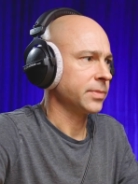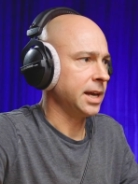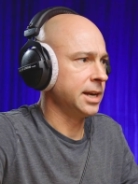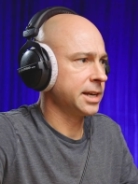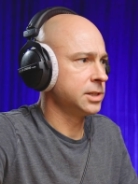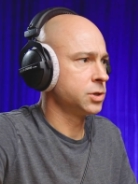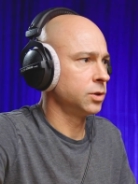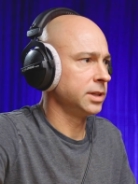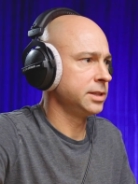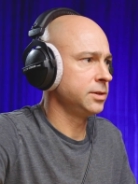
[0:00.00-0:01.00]
And I can
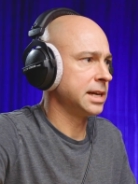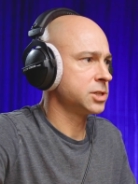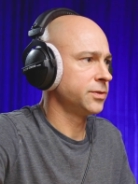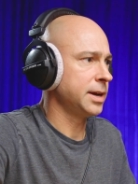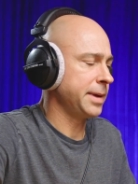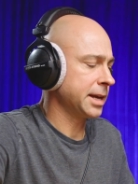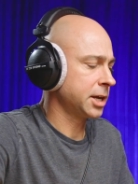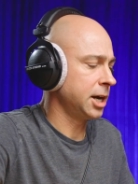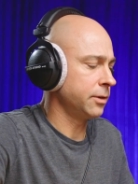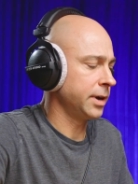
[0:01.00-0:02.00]
totally do that. So if I make a
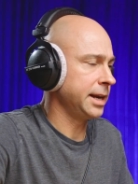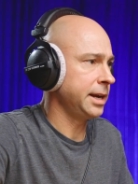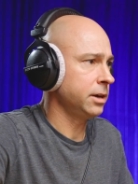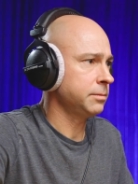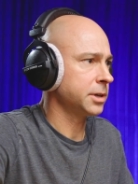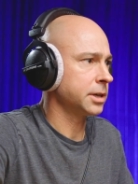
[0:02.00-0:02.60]
cut right here,